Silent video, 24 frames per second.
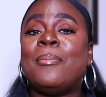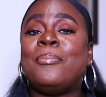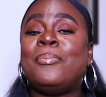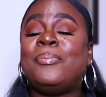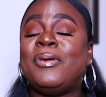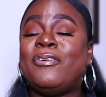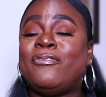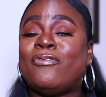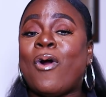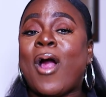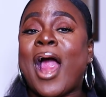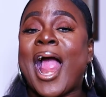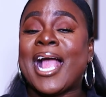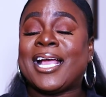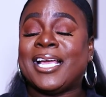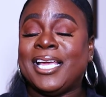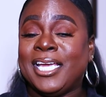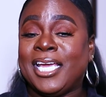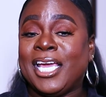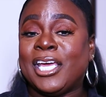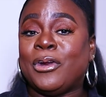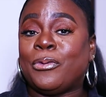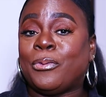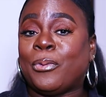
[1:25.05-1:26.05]
before I can
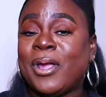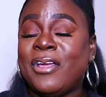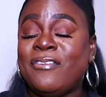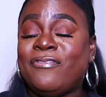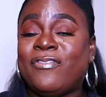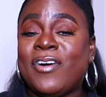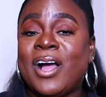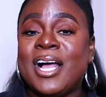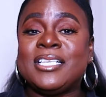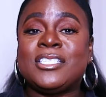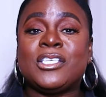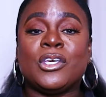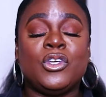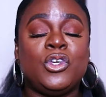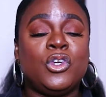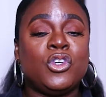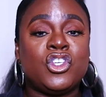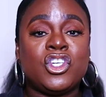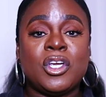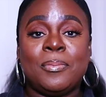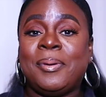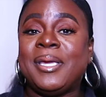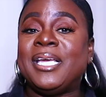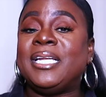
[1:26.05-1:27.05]
get a refund. So you
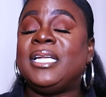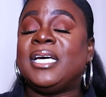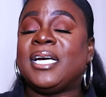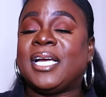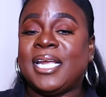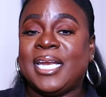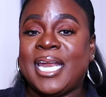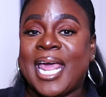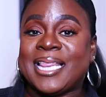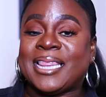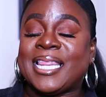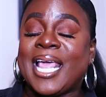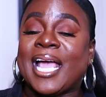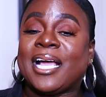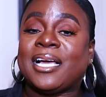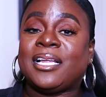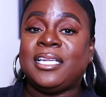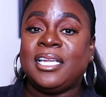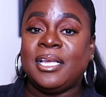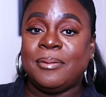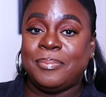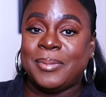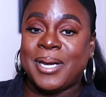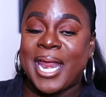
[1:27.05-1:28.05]
should be looking at that
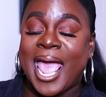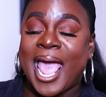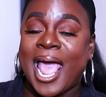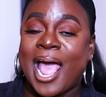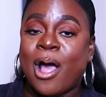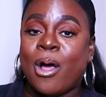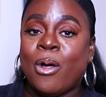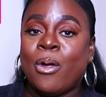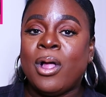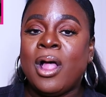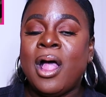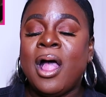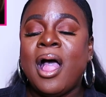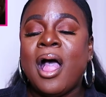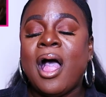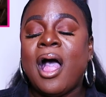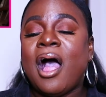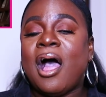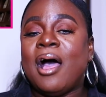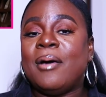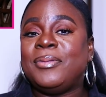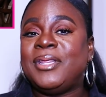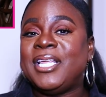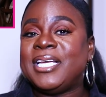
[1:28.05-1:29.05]
clip now.
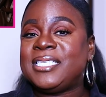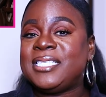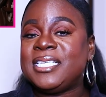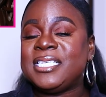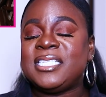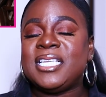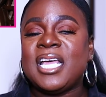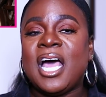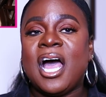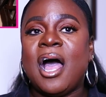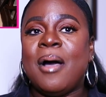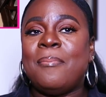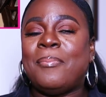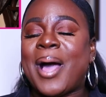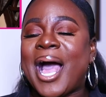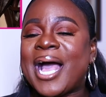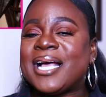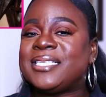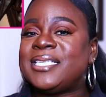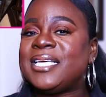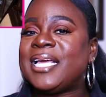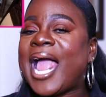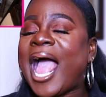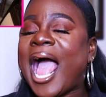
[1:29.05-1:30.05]
This is the
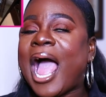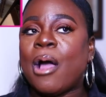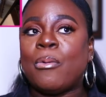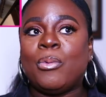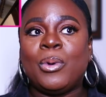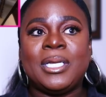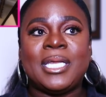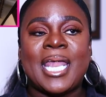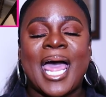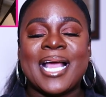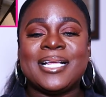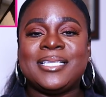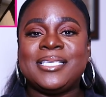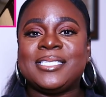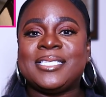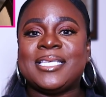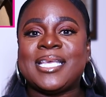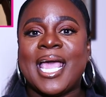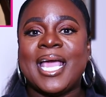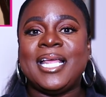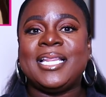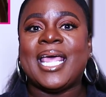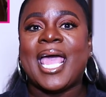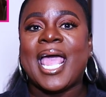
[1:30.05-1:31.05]
unboxing. I
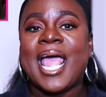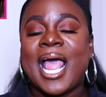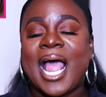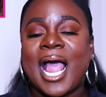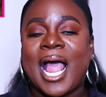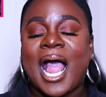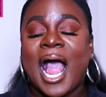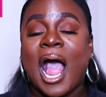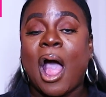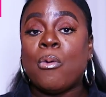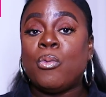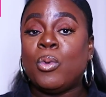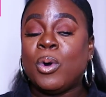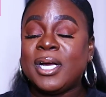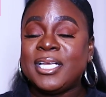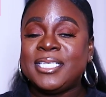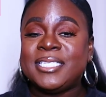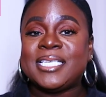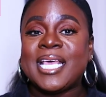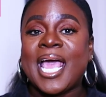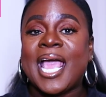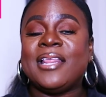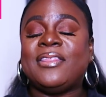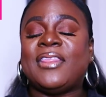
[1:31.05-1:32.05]
would
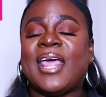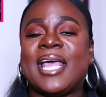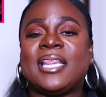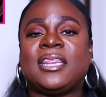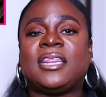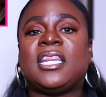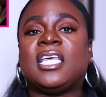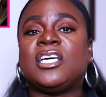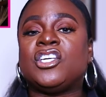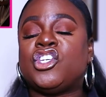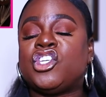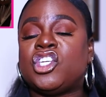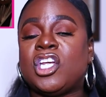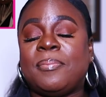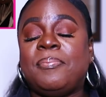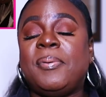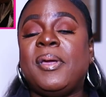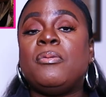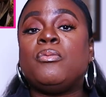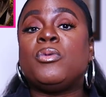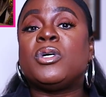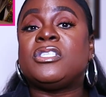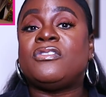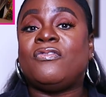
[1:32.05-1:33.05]
say that the
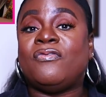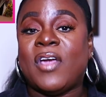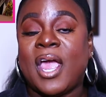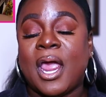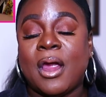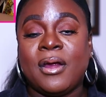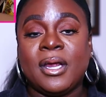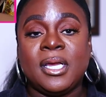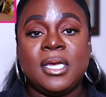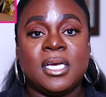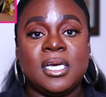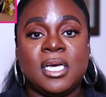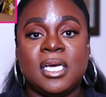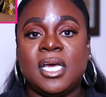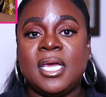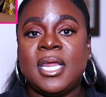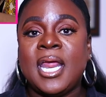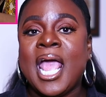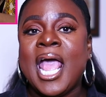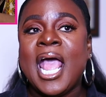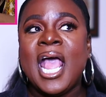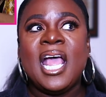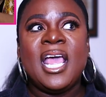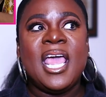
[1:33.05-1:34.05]
shipping was very good.
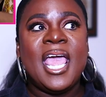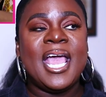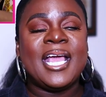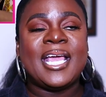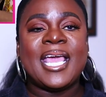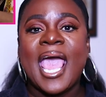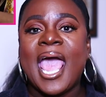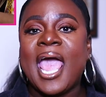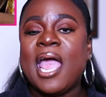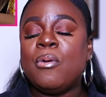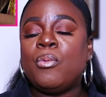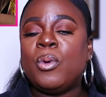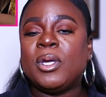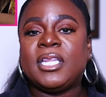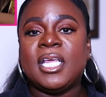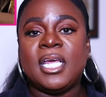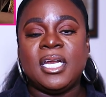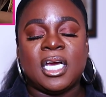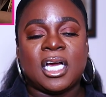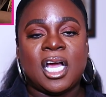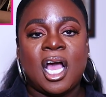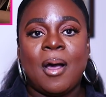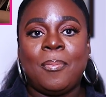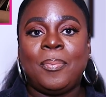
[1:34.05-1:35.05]
It came within
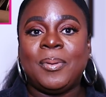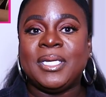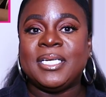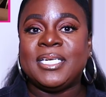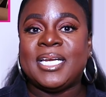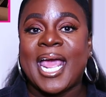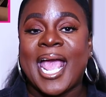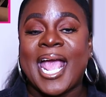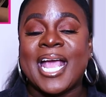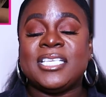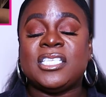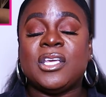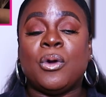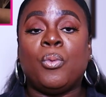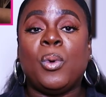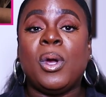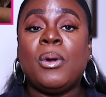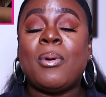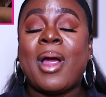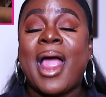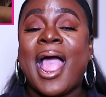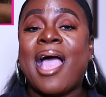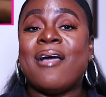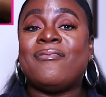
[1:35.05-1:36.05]
a couple of days and we
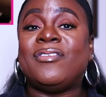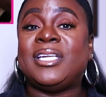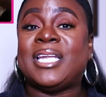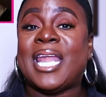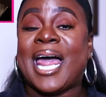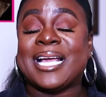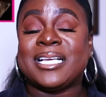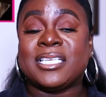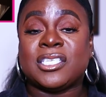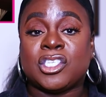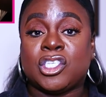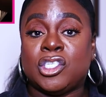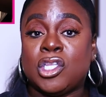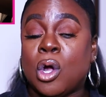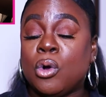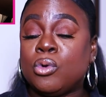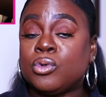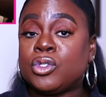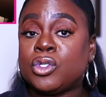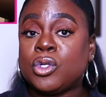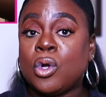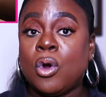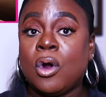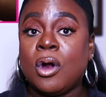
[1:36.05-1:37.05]
were having like
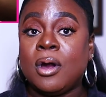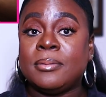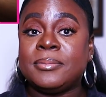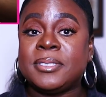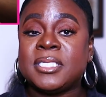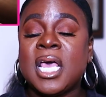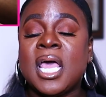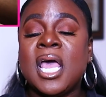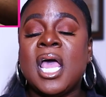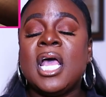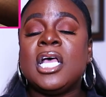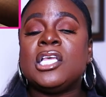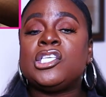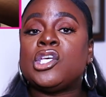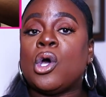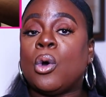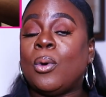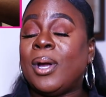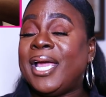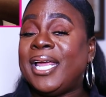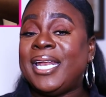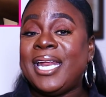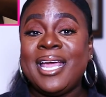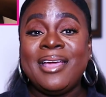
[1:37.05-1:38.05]
snowstorms. So
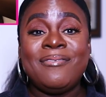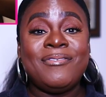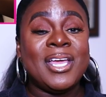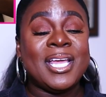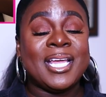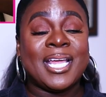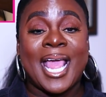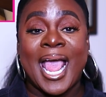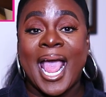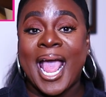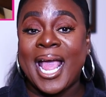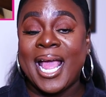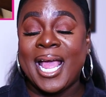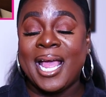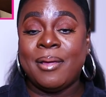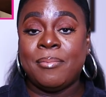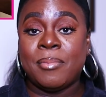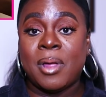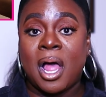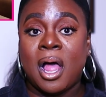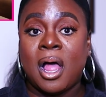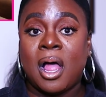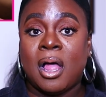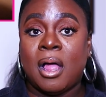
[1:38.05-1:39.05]
it even came